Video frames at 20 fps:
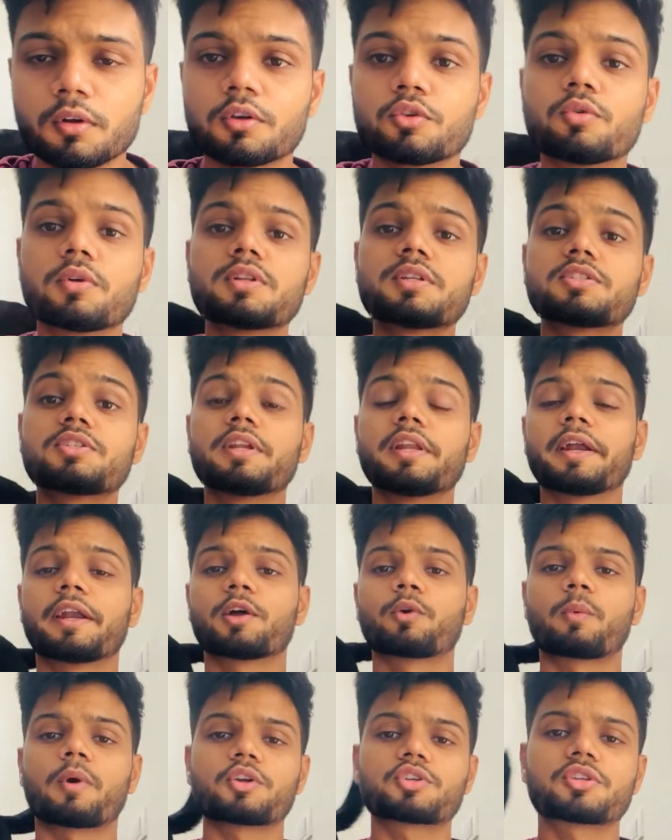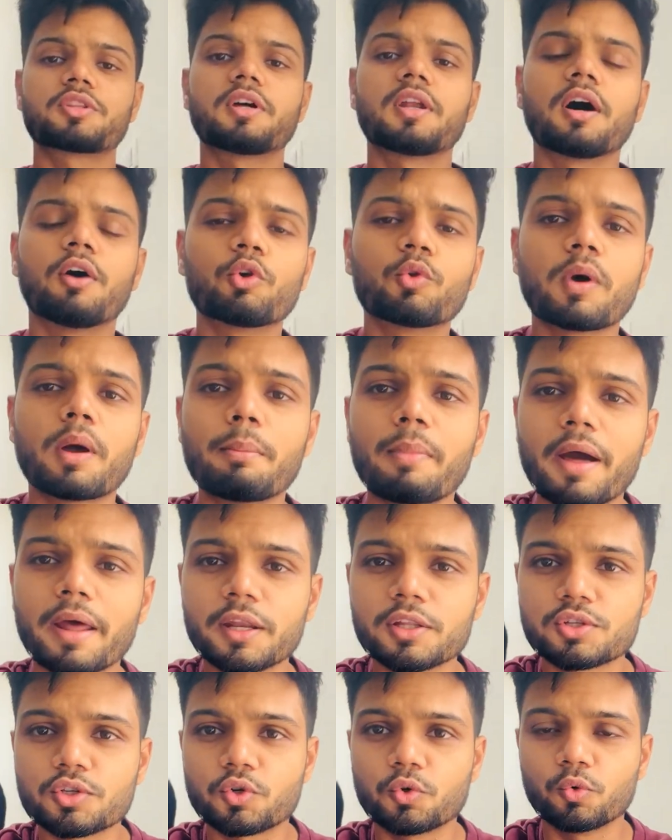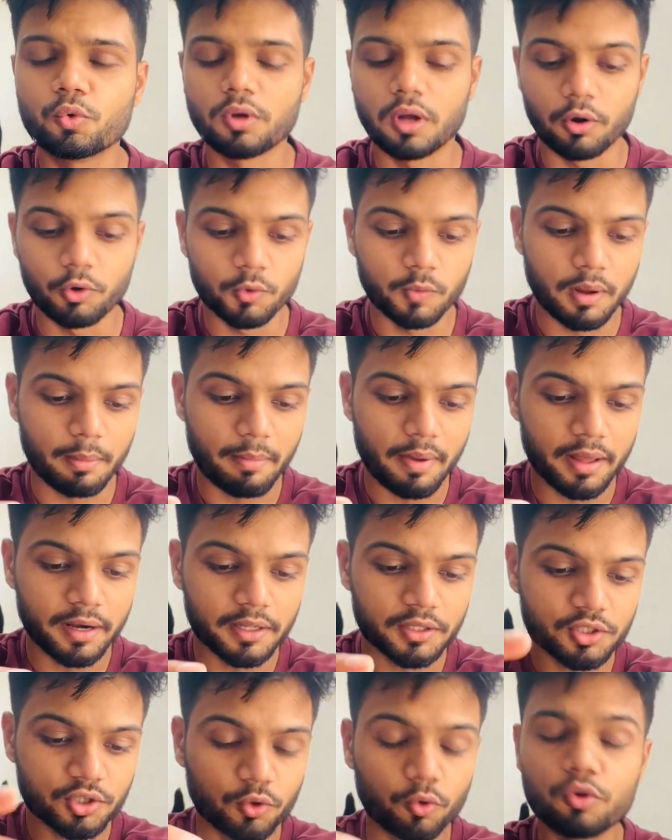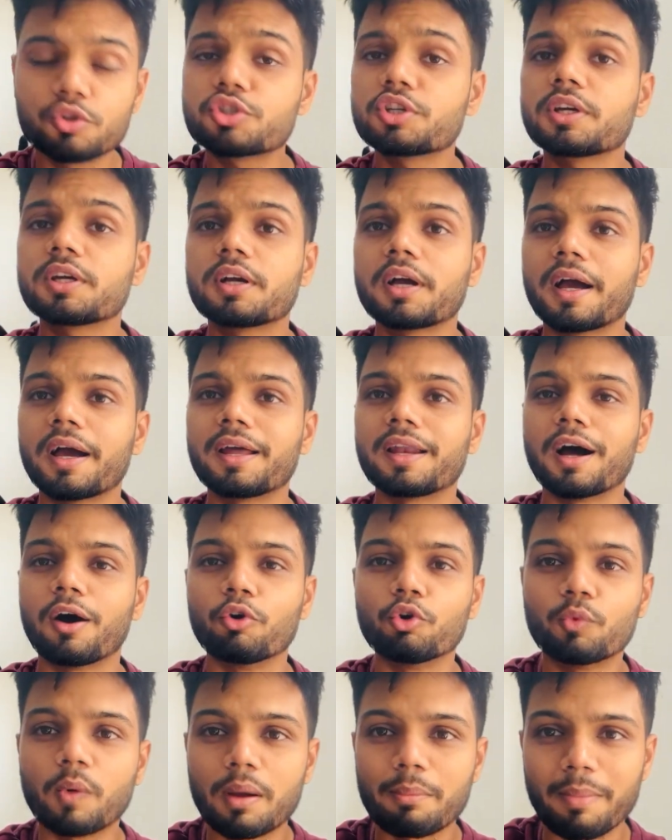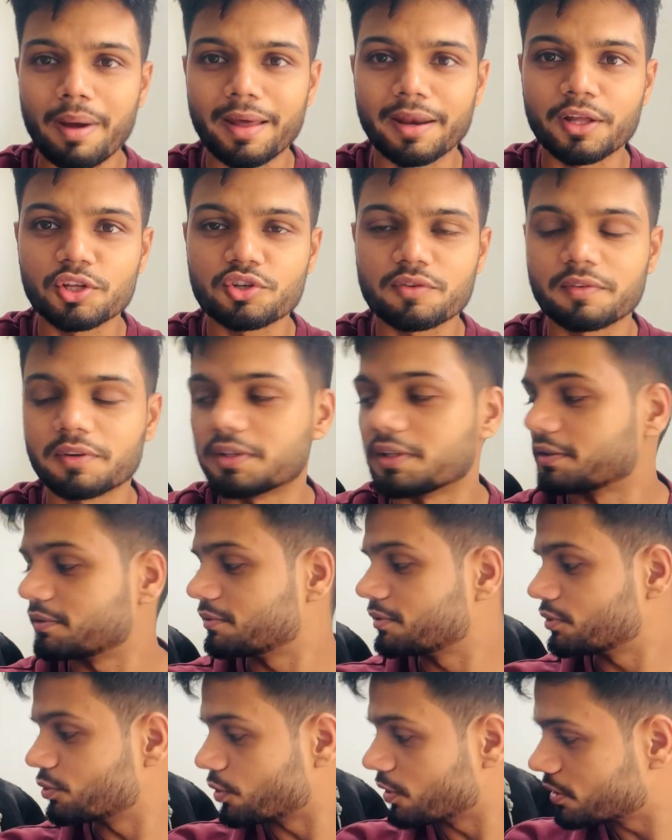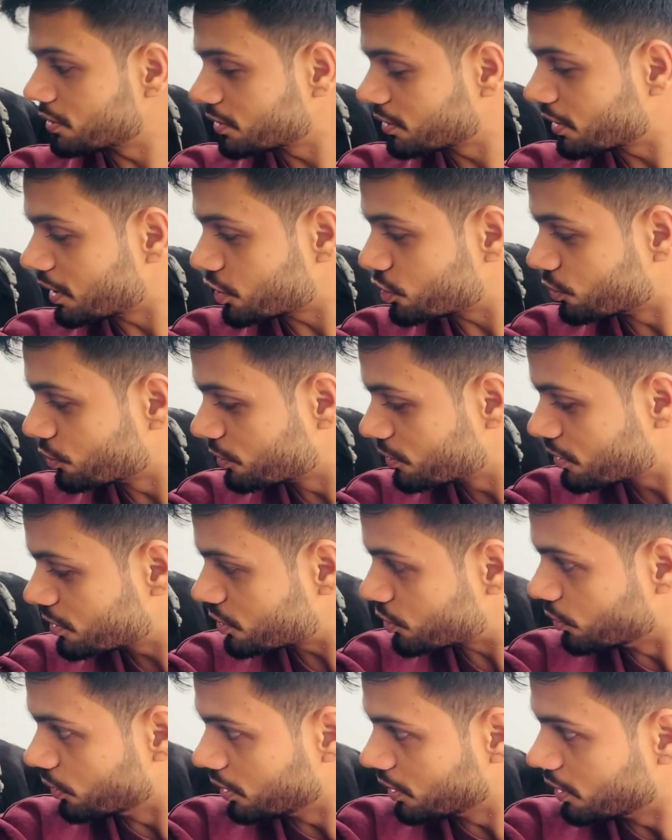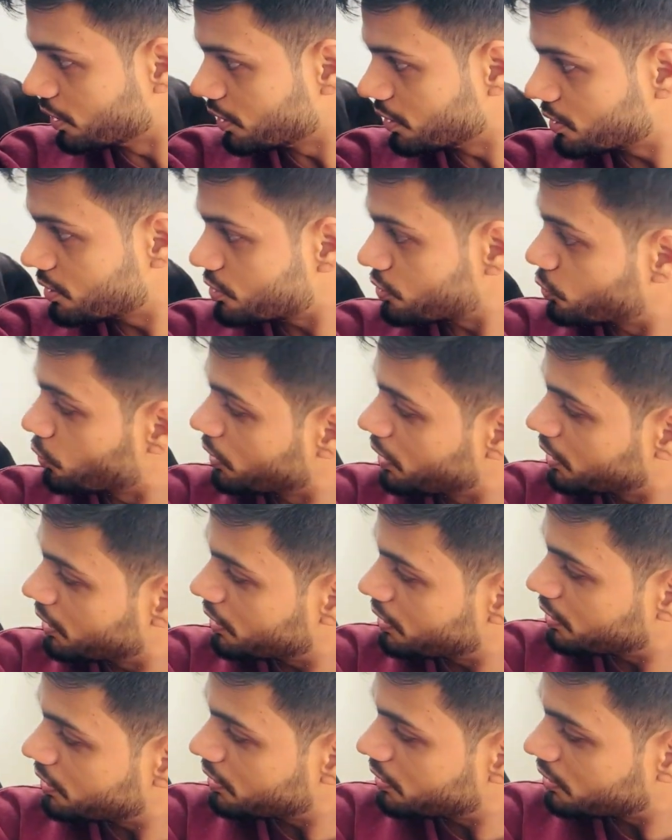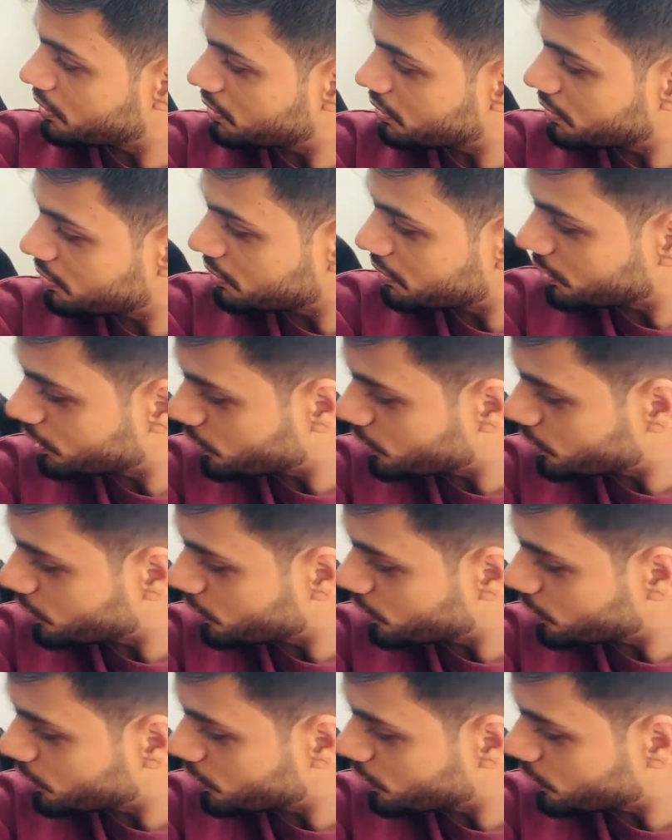So students generally get a question that how do I manage school, how do I manage coaching, and how do I manage everything. Student, Keshu, school, do